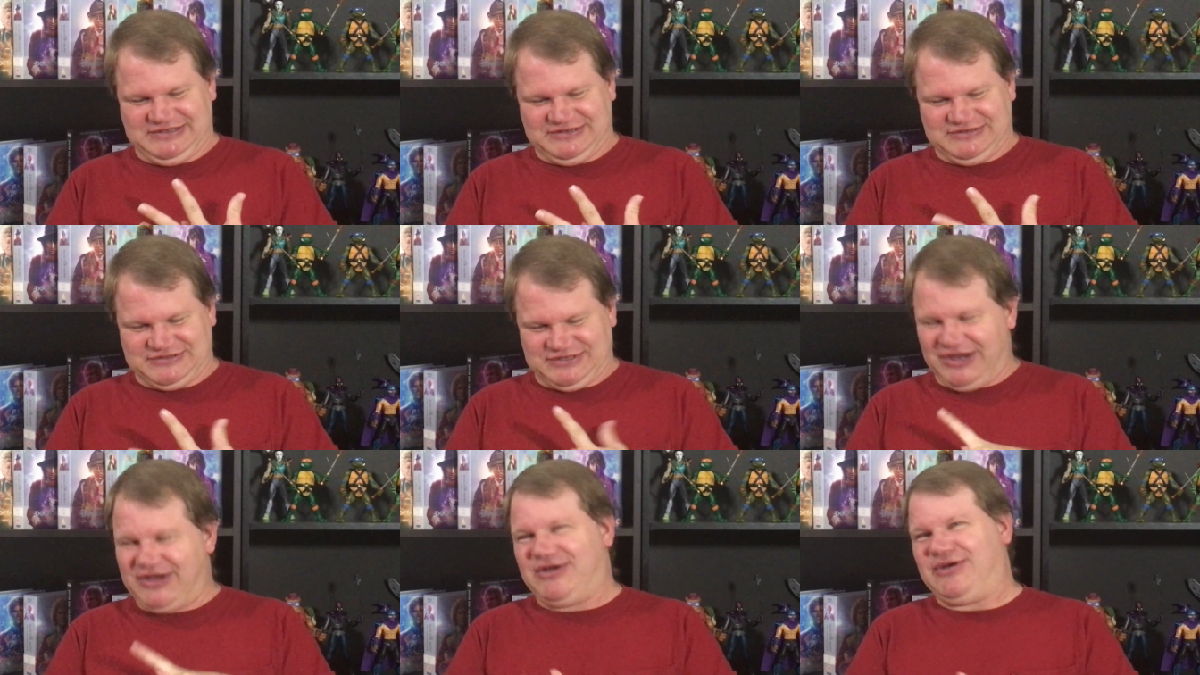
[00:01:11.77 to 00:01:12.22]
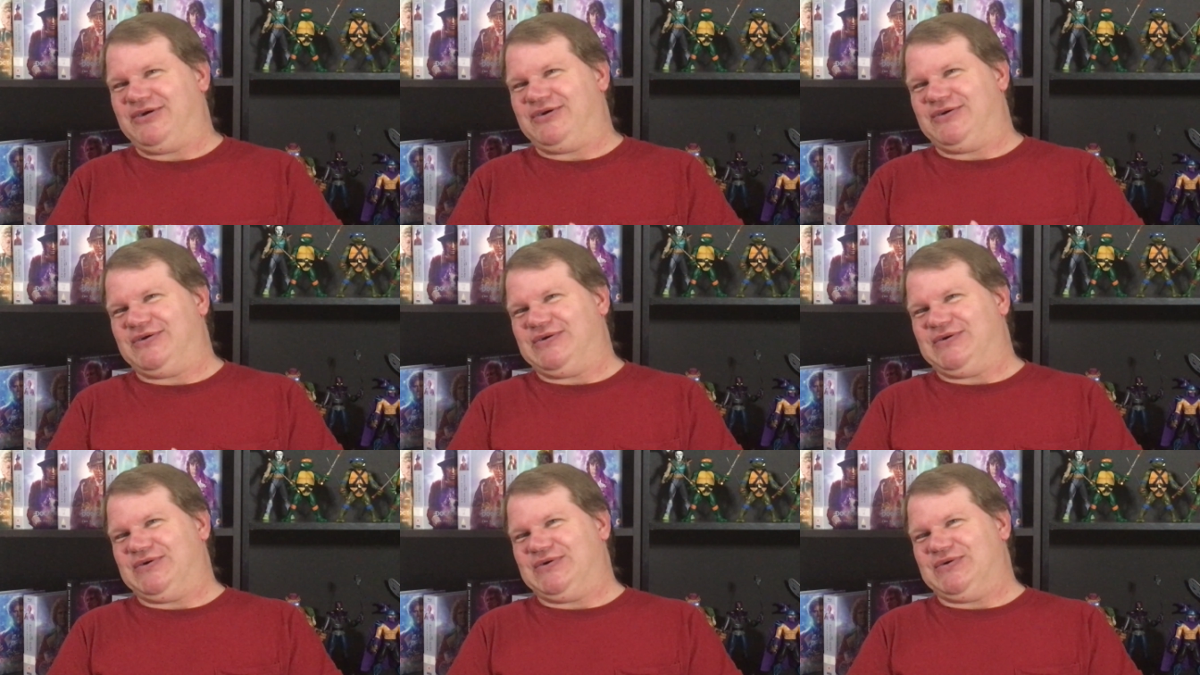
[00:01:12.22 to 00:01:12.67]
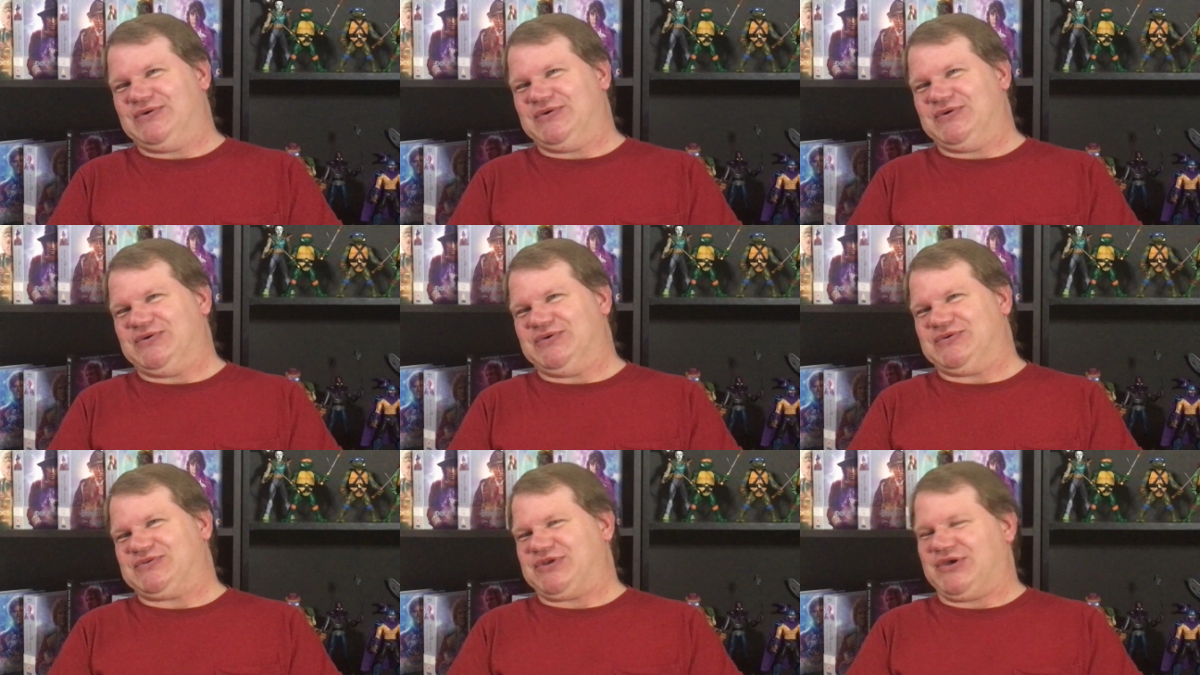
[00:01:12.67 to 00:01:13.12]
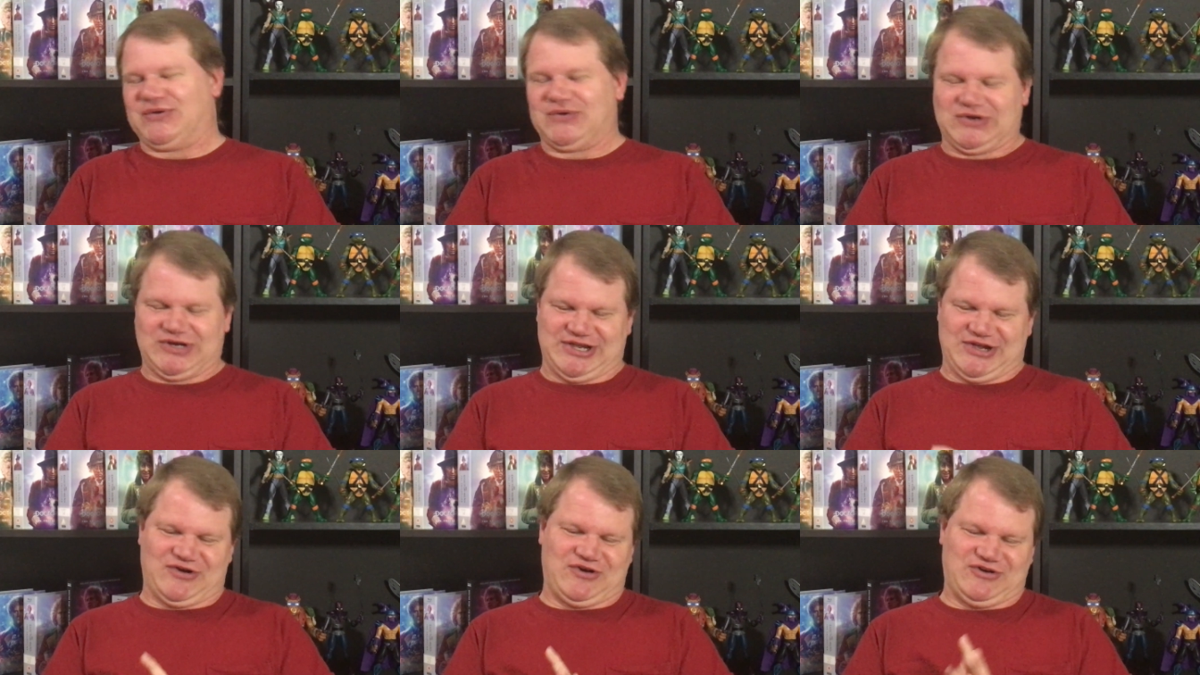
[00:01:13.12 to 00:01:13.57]
so
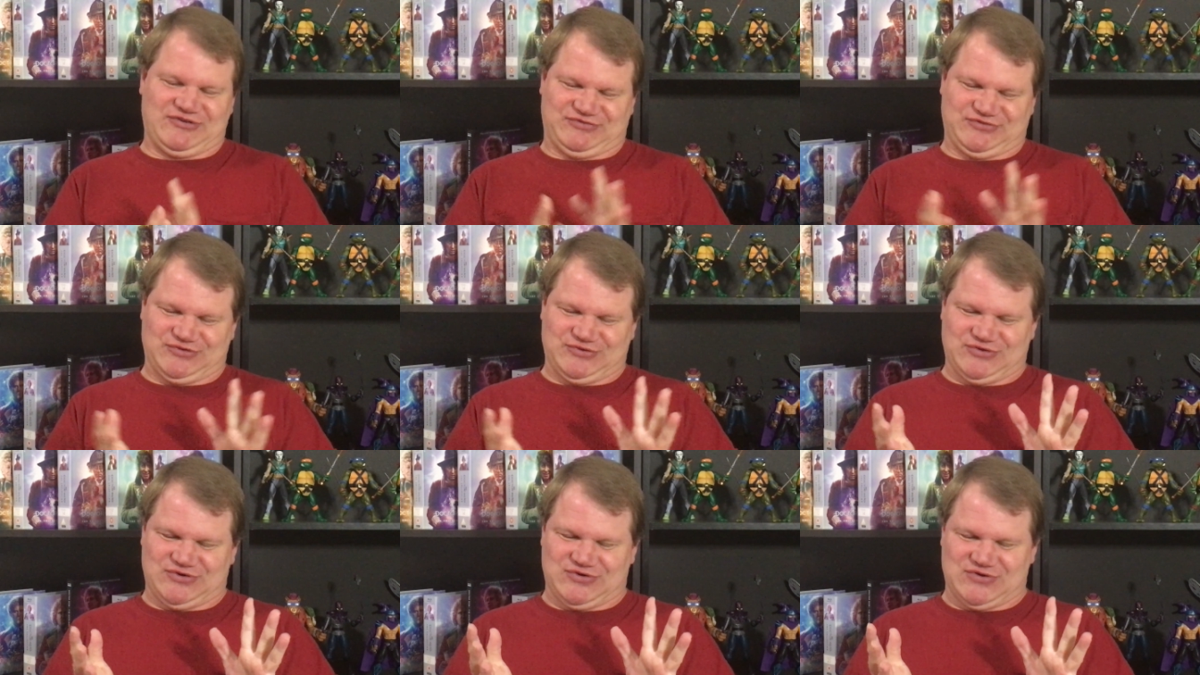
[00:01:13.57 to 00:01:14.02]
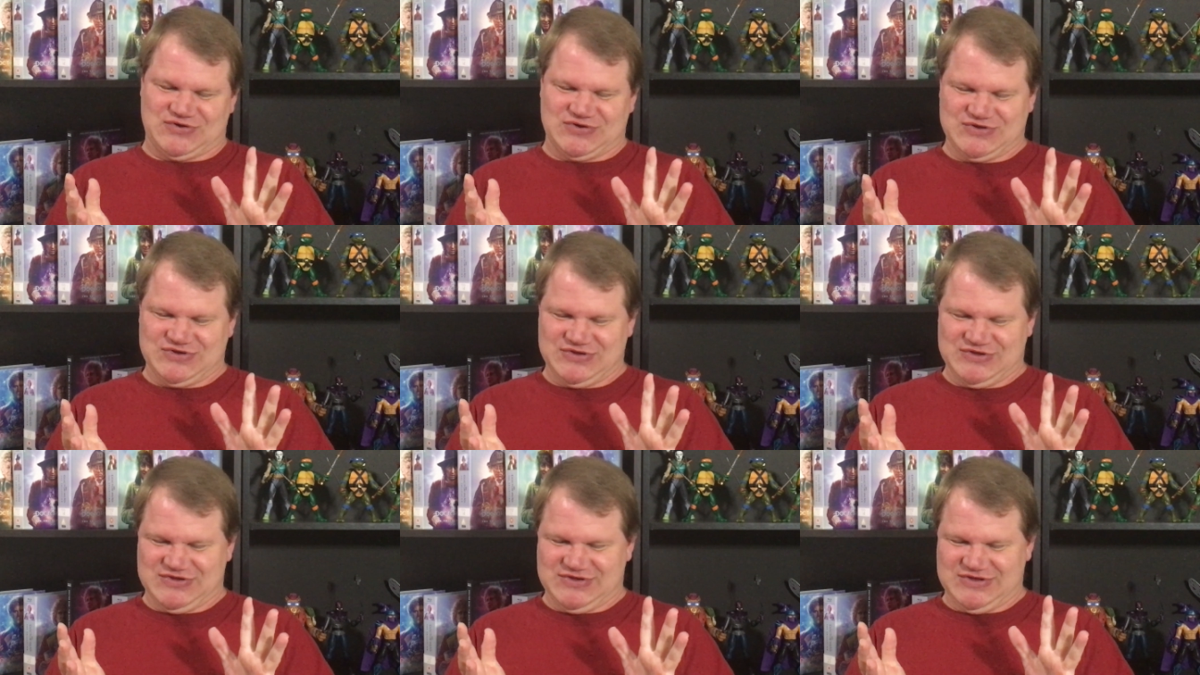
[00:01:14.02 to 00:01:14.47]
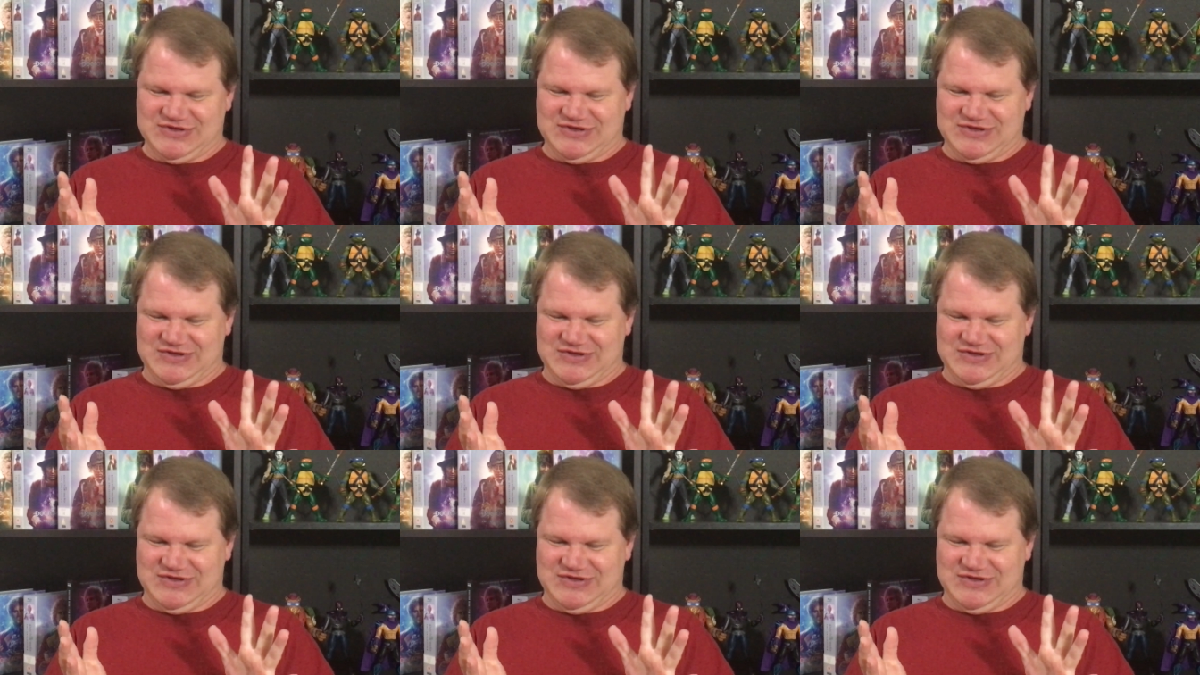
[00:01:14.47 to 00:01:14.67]
totally awful,